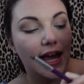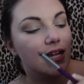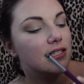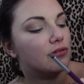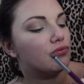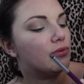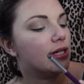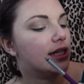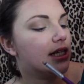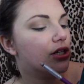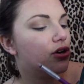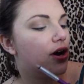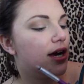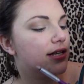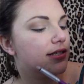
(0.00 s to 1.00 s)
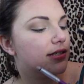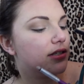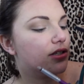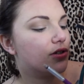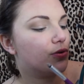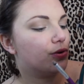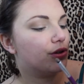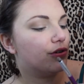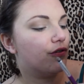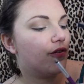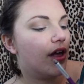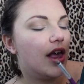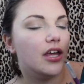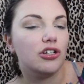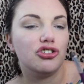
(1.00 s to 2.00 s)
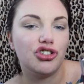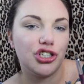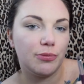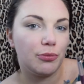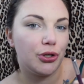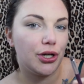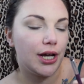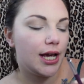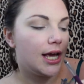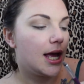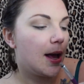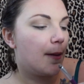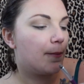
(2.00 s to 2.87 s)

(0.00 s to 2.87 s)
it's a really nice sort of shimmery,